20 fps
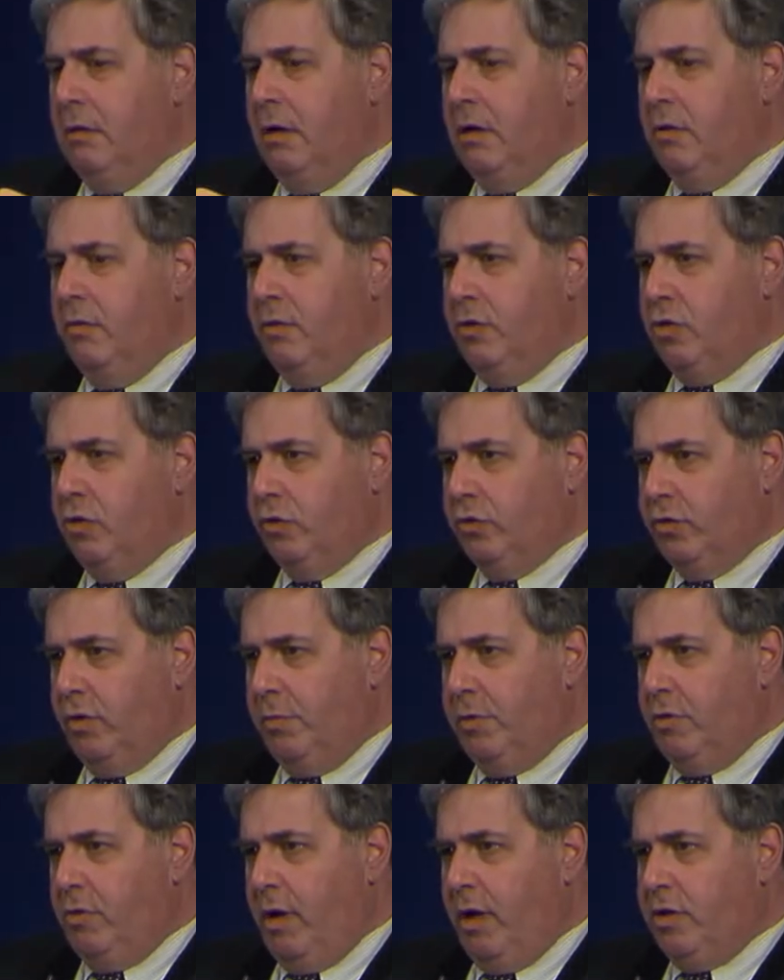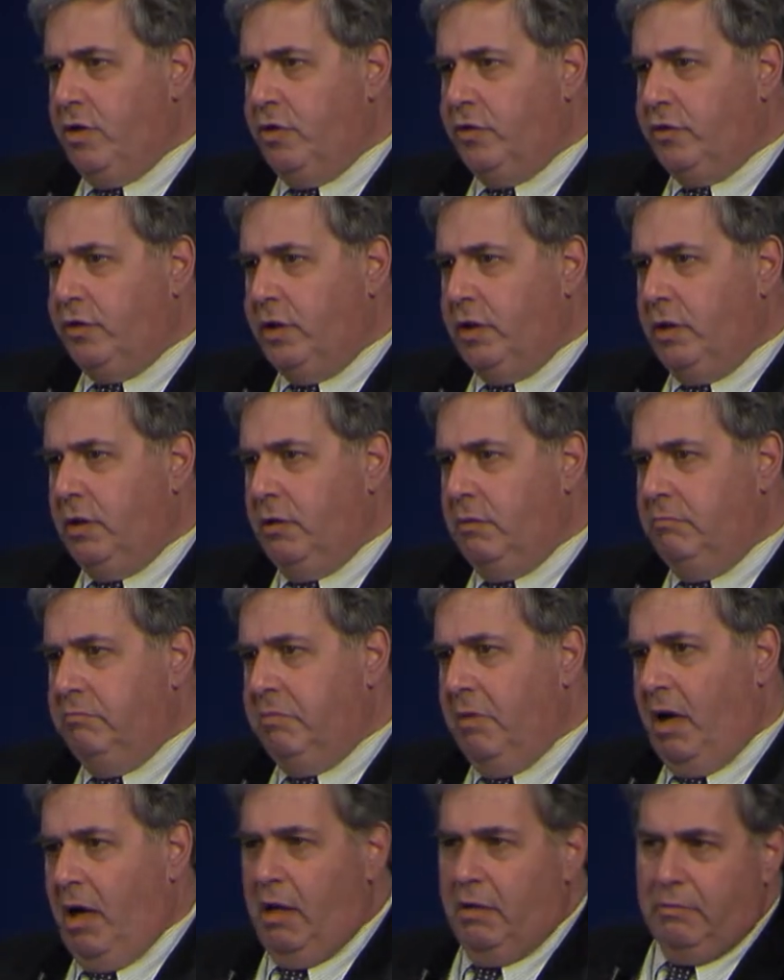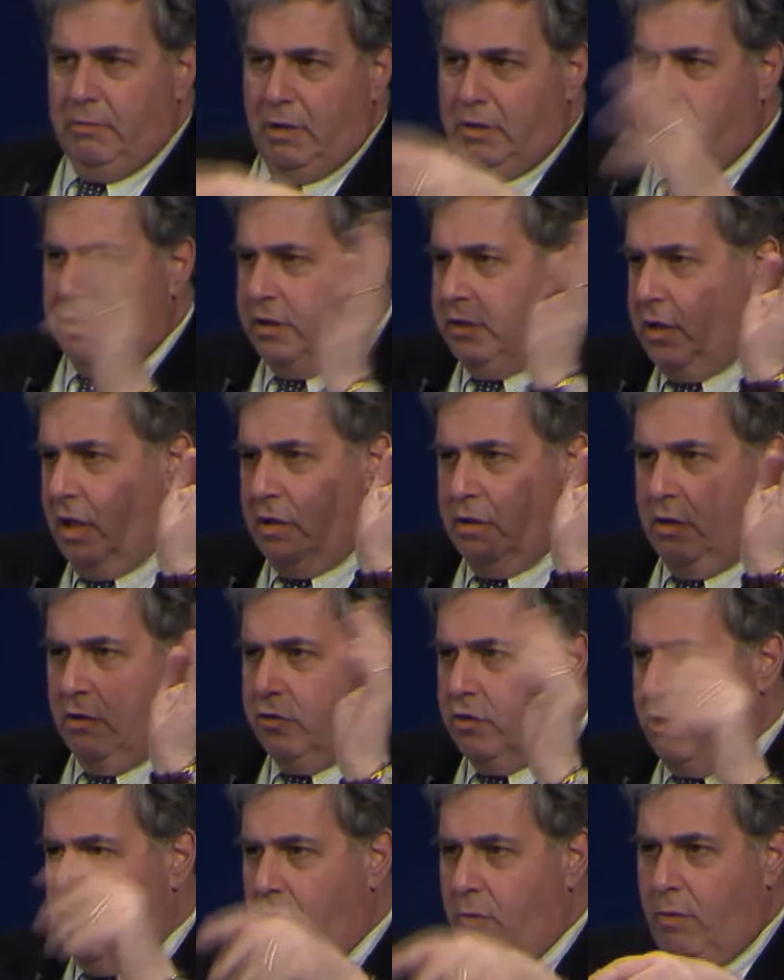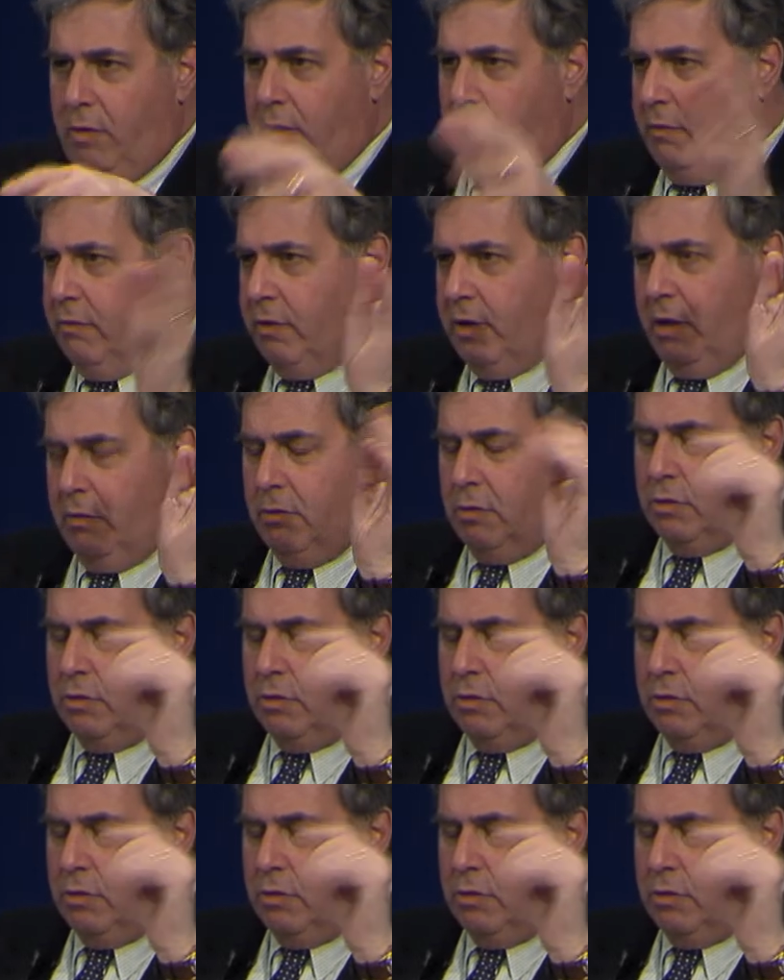individuals from your agency on, let's say 10 years ago, whenever they